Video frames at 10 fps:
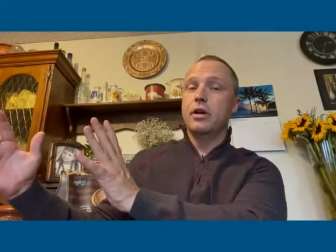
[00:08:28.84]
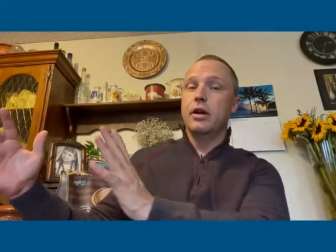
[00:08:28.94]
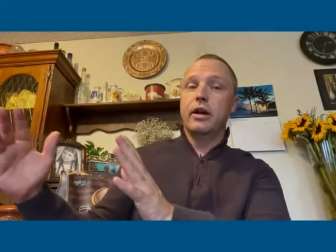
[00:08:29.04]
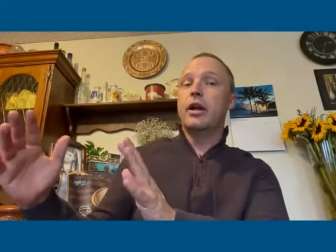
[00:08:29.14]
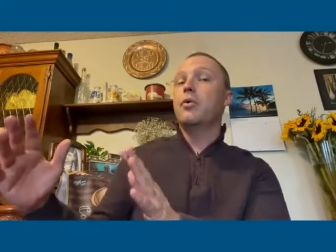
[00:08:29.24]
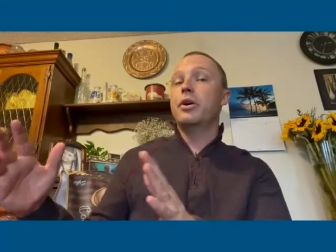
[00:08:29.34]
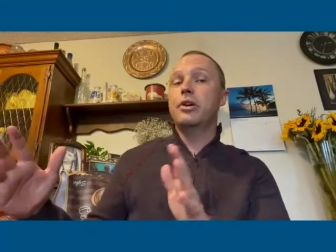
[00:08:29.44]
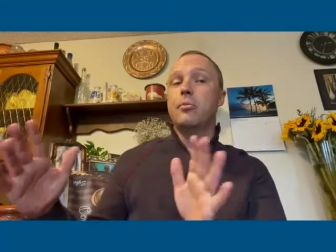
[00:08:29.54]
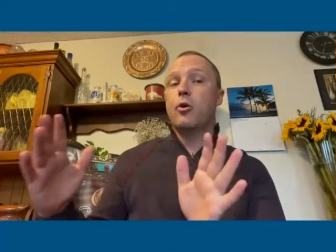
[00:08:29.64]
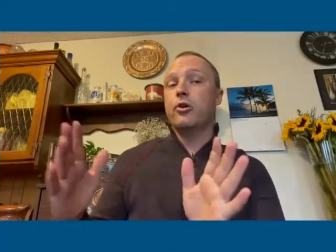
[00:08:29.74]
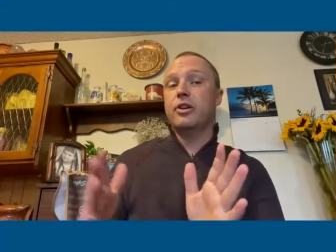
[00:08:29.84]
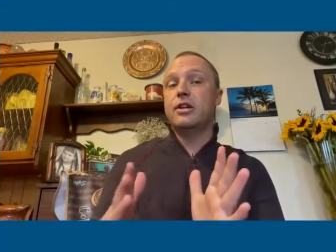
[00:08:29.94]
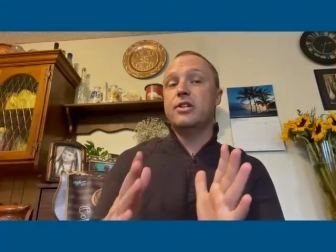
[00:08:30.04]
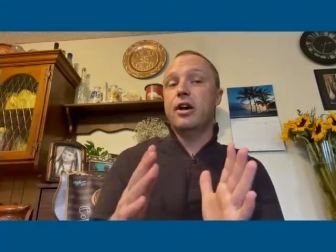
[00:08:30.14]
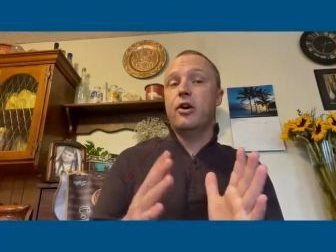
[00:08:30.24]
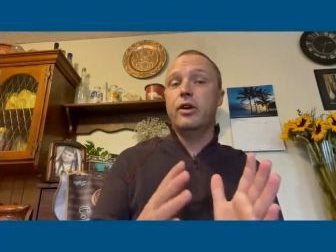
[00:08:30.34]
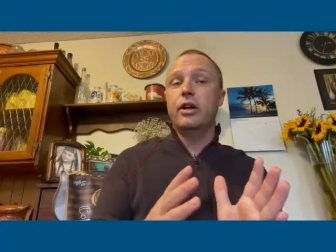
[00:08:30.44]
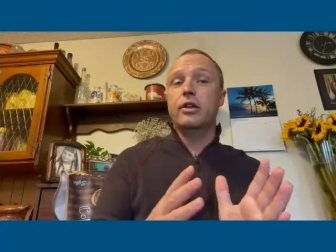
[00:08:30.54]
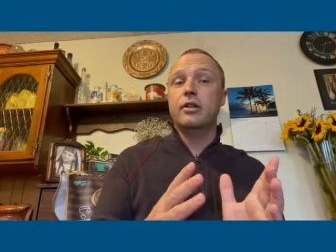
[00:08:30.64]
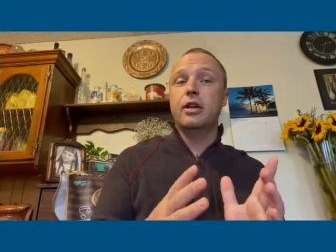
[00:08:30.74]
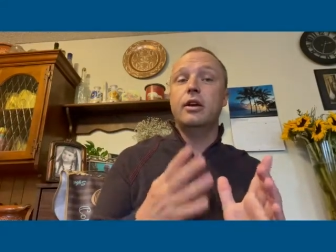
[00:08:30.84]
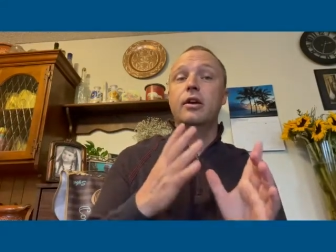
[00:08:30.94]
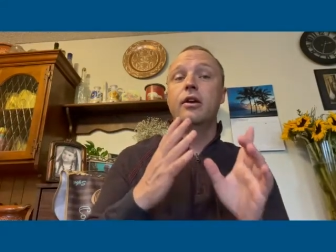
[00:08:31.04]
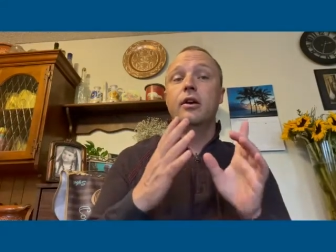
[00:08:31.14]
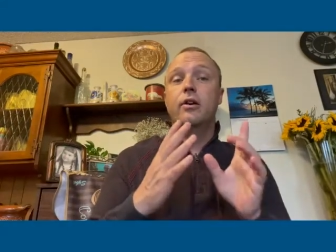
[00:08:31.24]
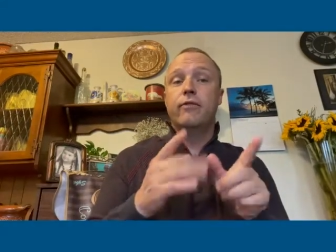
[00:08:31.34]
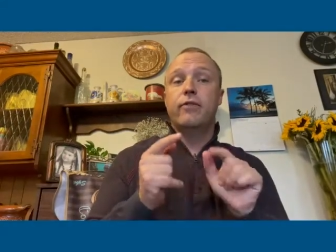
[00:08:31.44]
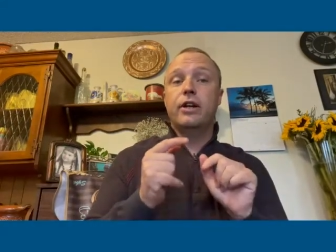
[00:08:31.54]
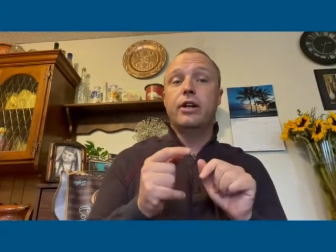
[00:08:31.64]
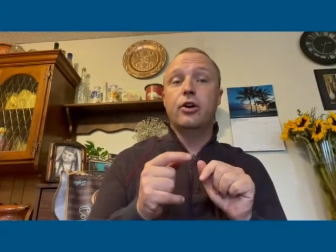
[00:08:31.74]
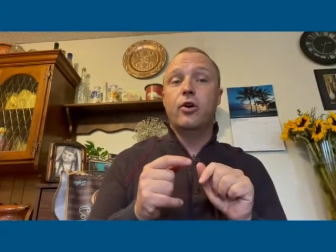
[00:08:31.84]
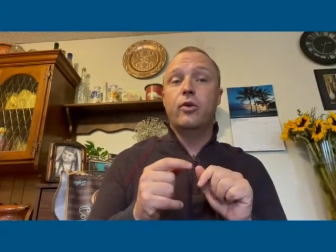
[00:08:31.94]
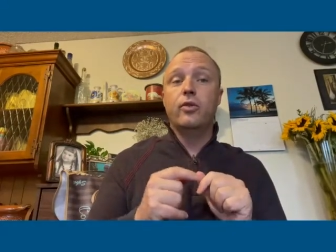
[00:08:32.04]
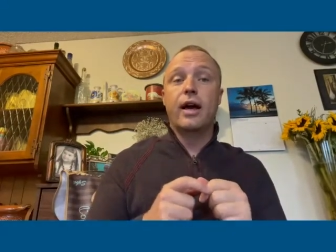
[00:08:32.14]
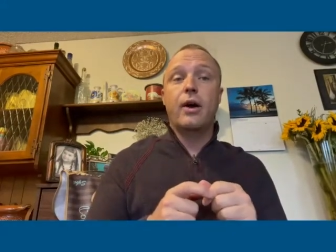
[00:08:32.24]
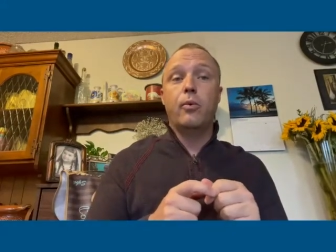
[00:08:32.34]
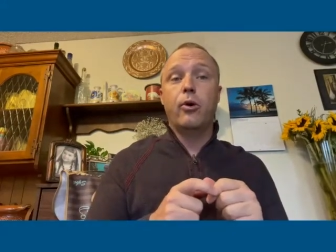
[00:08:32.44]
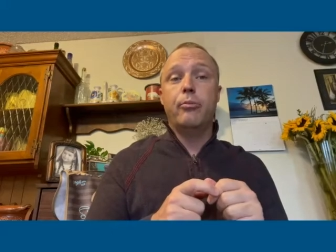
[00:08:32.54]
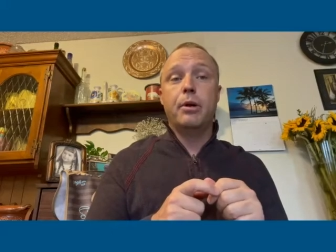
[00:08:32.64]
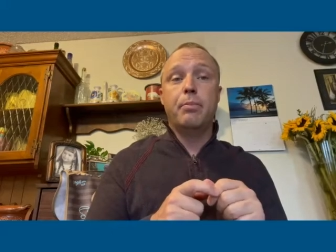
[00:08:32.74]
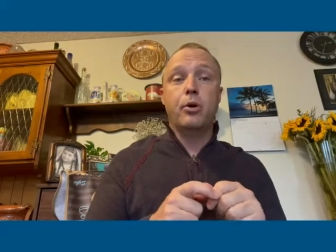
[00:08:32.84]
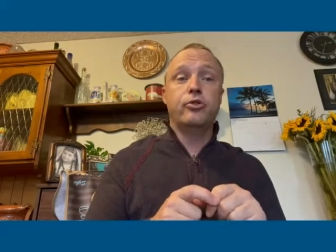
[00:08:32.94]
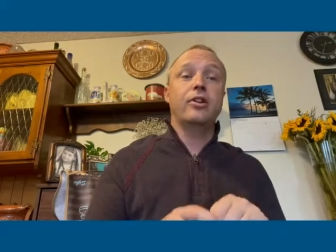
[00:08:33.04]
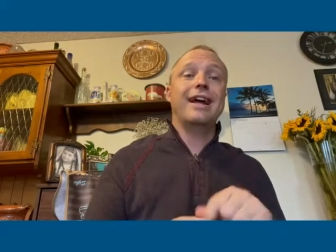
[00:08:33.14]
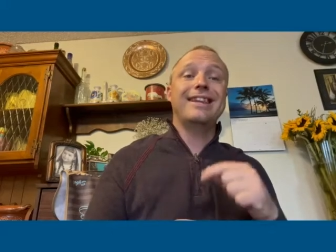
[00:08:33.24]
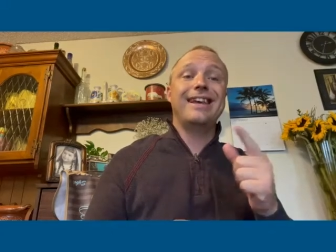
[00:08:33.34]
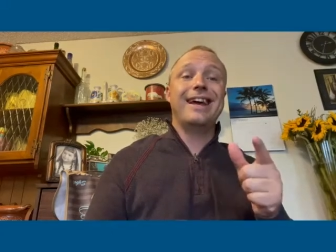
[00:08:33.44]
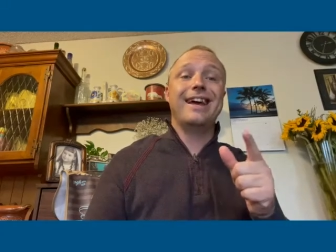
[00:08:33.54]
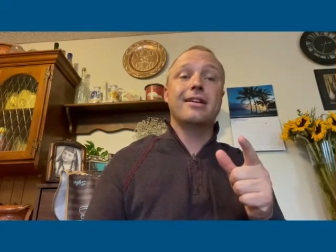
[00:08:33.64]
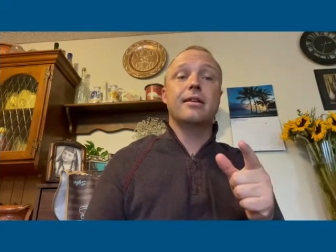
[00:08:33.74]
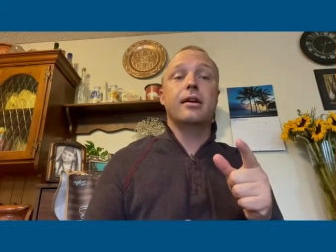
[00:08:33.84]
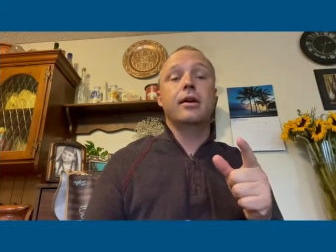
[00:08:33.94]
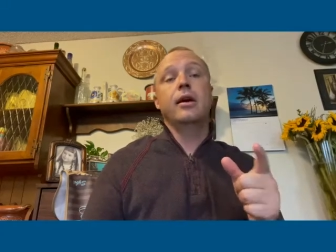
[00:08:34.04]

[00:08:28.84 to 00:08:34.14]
And I went into more detail in the video that will be posted at the end.